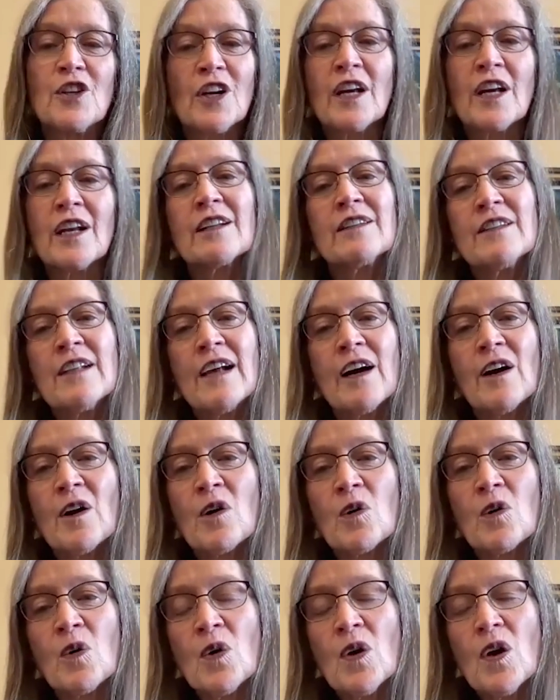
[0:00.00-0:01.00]
going to
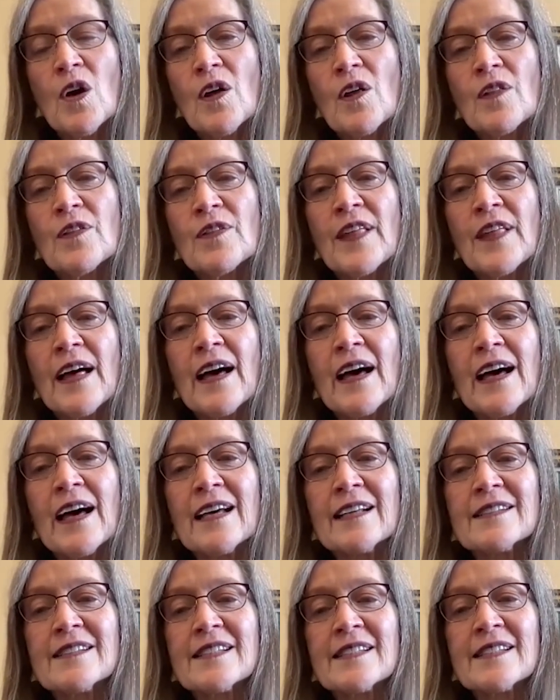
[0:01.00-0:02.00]
know
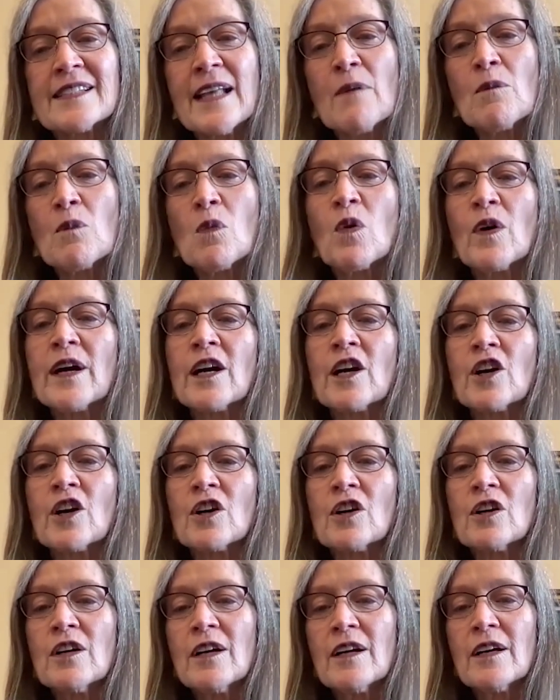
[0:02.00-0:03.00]
that
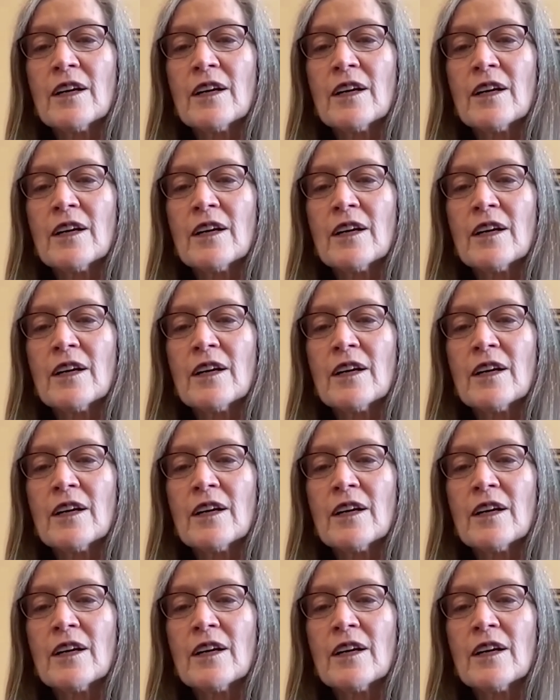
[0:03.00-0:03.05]
somewhere